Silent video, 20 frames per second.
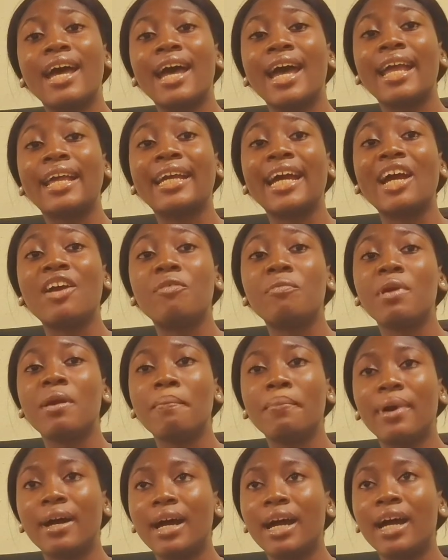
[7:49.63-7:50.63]
I can't
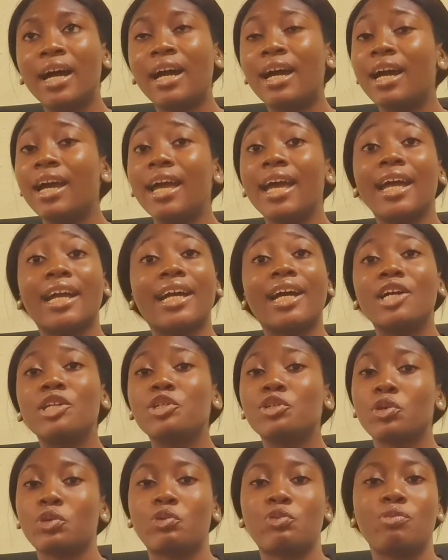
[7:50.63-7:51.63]
remember. I
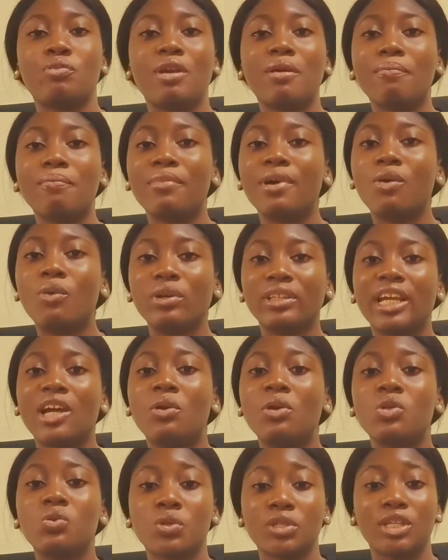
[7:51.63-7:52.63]
can't just remember what I
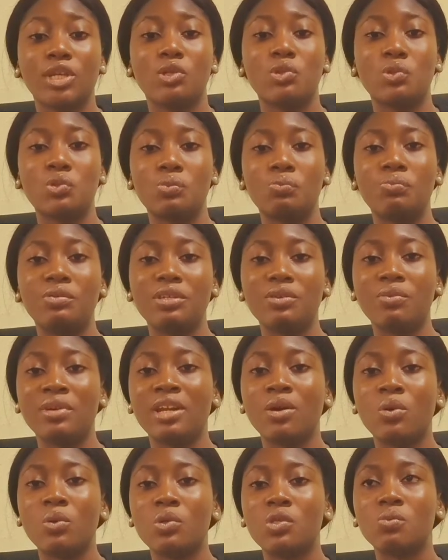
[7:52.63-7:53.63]
always wanted to be
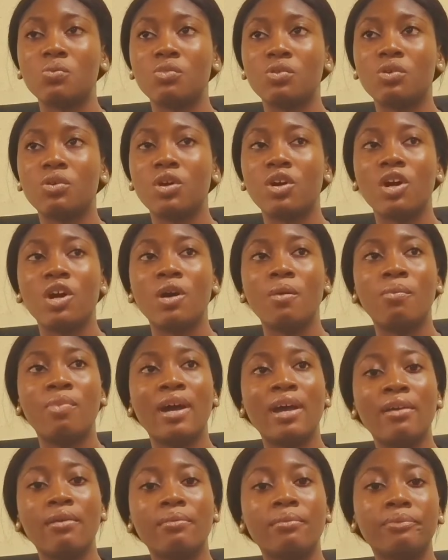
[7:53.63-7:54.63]
when I was small.
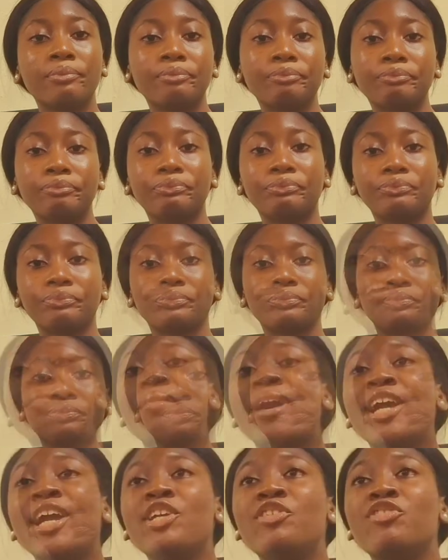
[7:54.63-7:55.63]
But
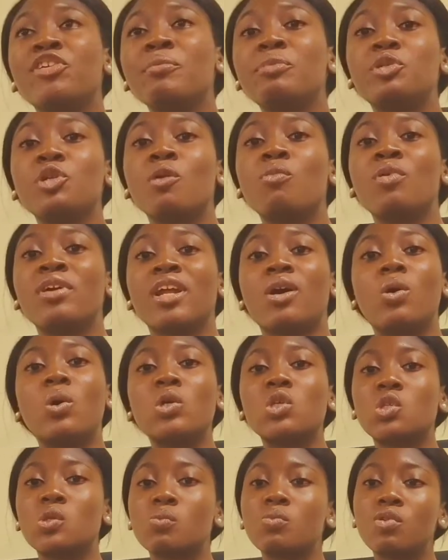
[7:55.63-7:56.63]
my dream job when I
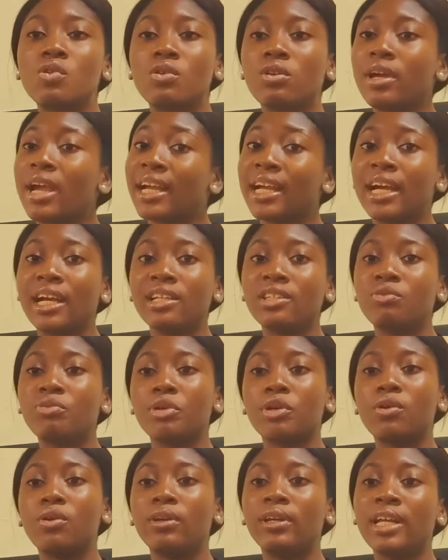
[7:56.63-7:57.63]
was small, I can't
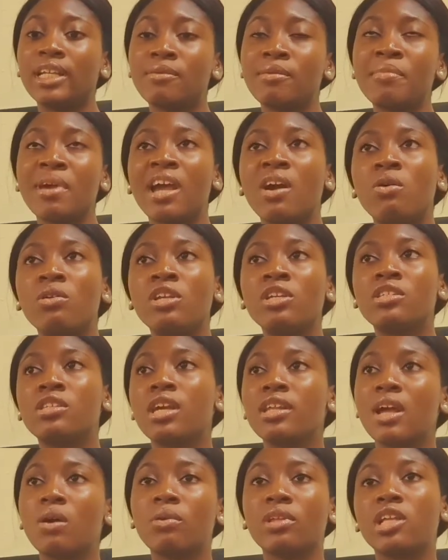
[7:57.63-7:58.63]
recall it. Maybe I always
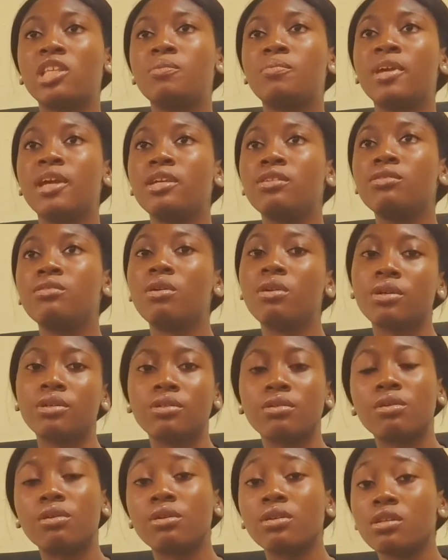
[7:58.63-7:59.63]
said I wanted to be a
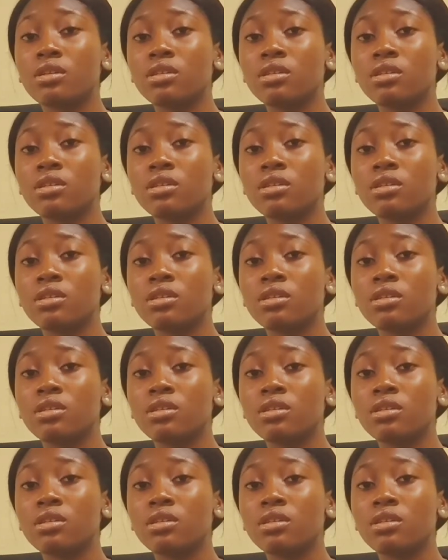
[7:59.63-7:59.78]
doctor or